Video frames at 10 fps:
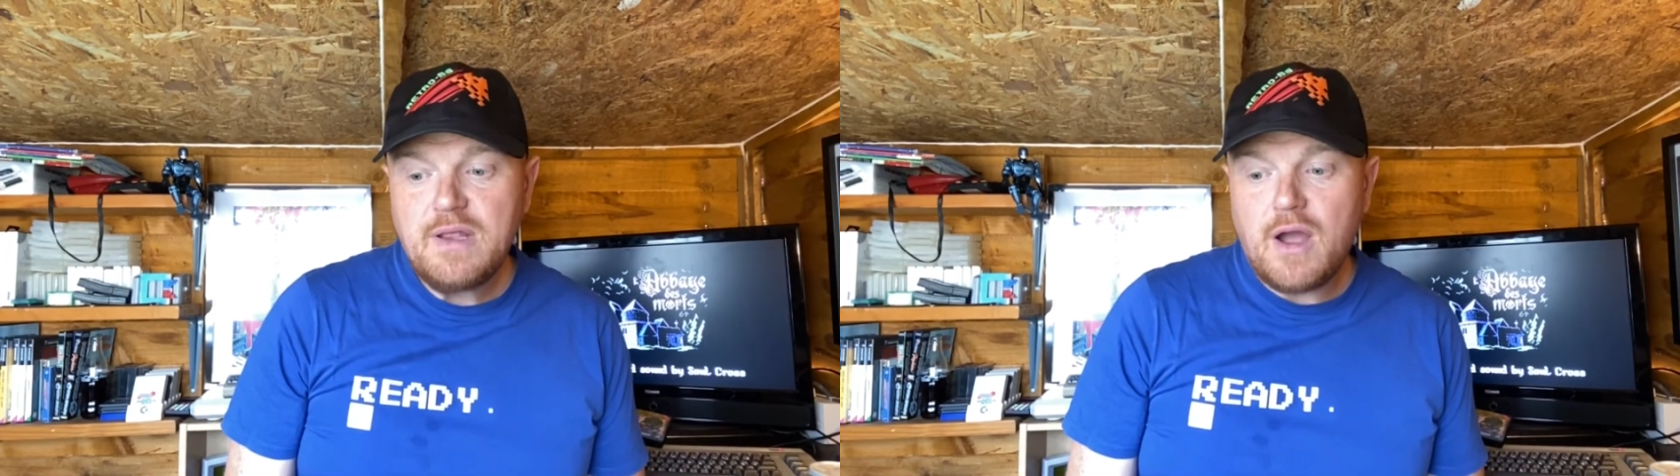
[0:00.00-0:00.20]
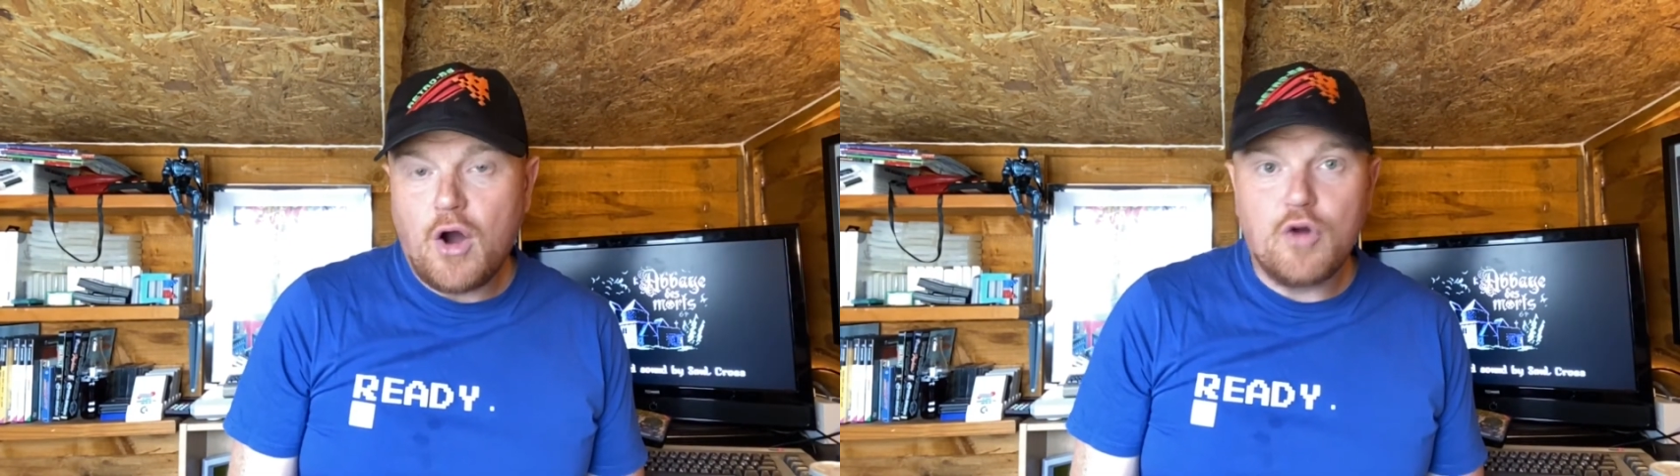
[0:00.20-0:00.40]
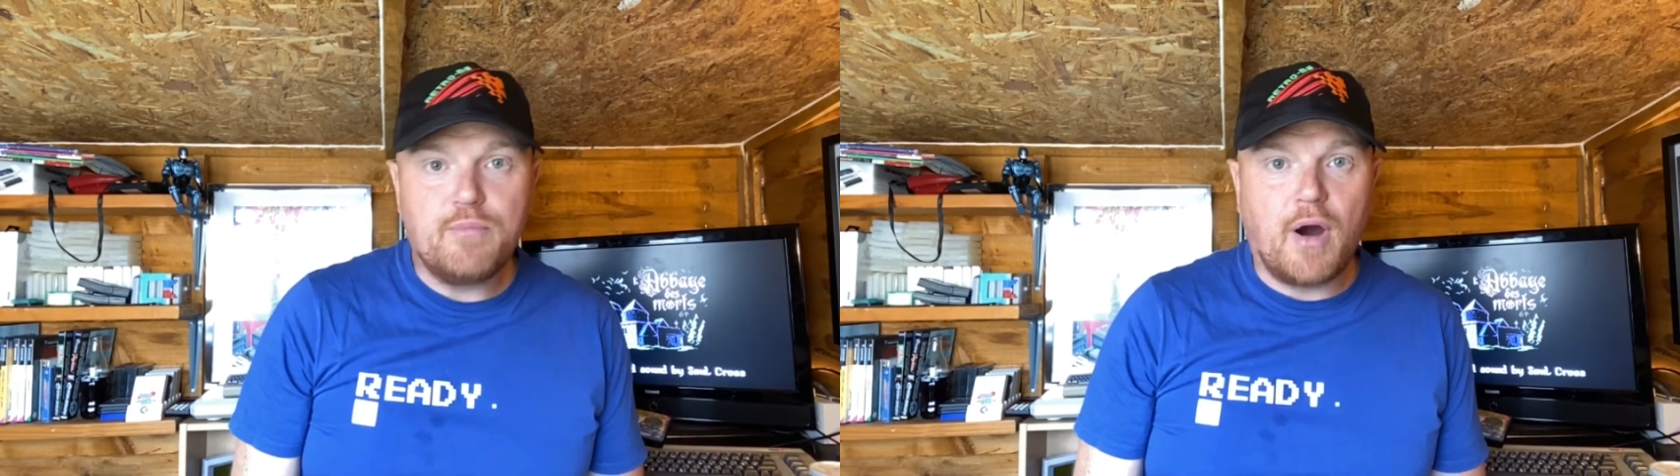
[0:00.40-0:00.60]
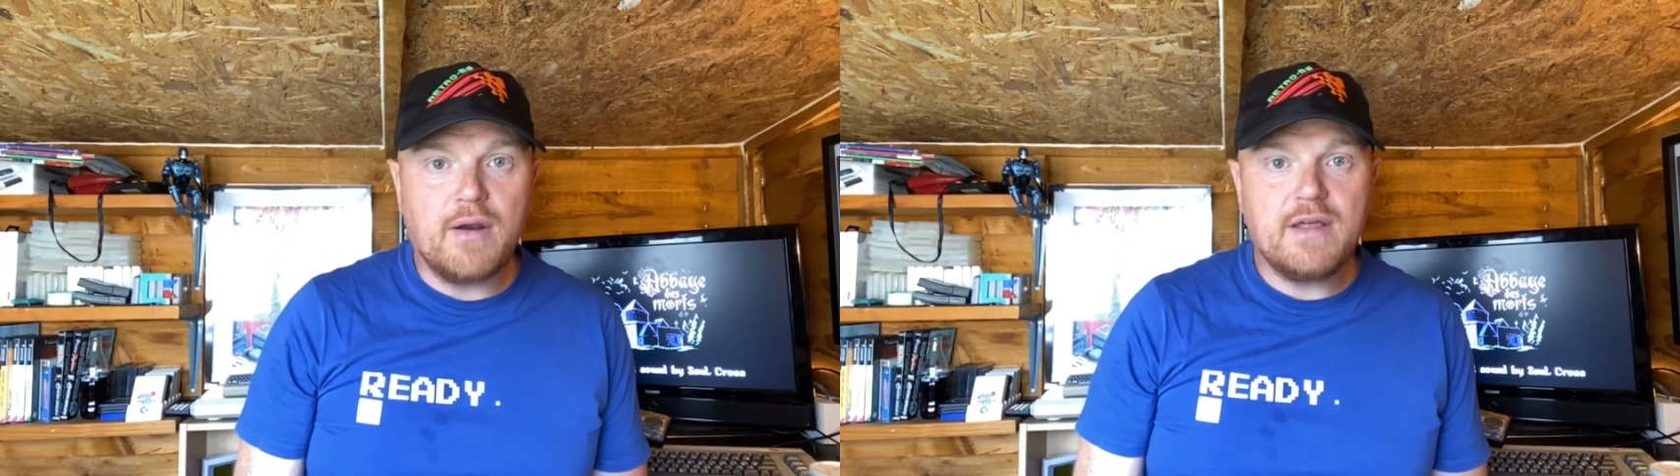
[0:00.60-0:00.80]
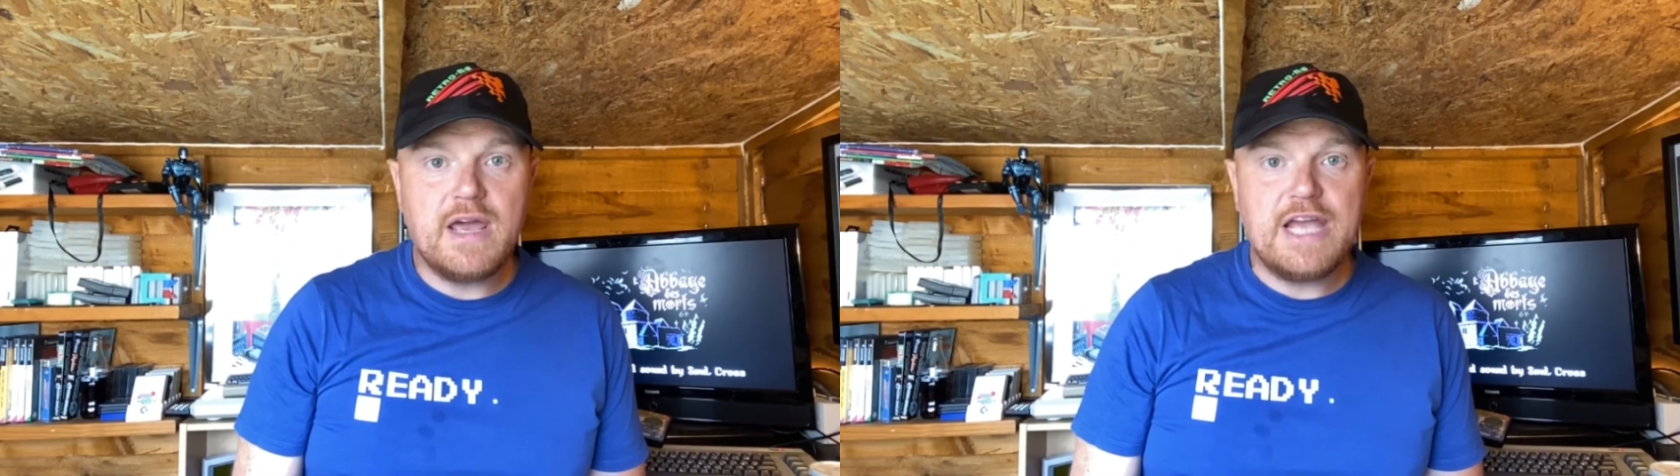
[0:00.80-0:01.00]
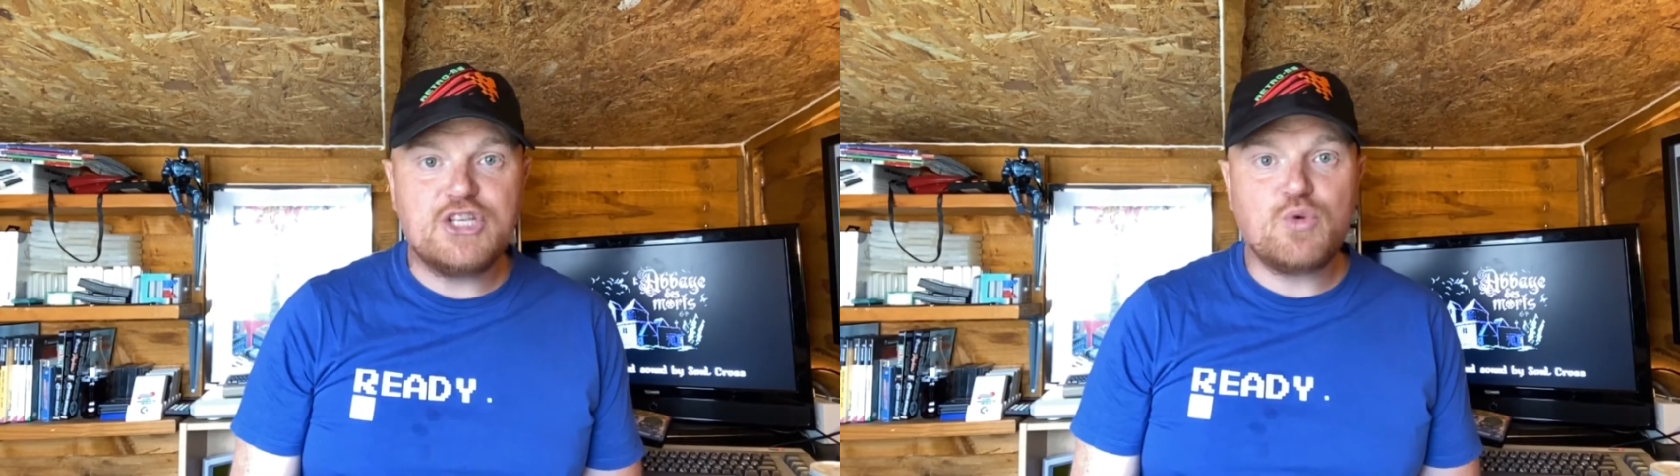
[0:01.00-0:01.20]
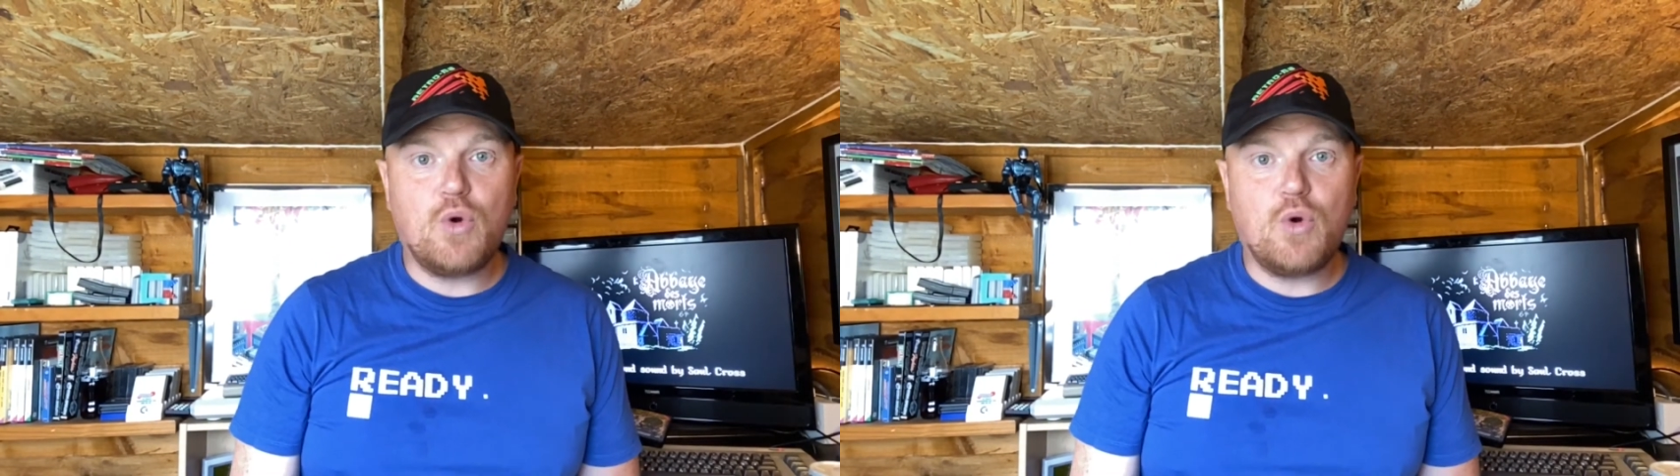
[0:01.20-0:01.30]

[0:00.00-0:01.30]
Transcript: on part of the Hit Squad